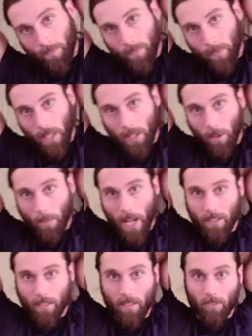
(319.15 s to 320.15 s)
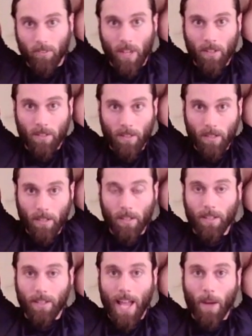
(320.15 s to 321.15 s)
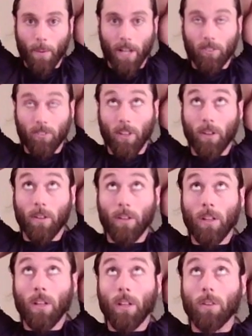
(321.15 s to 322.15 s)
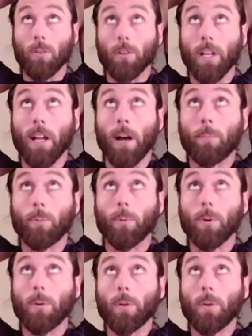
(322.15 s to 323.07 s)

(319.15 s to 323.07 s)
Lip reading: Inhale back to the center. Now exhale, looking upward.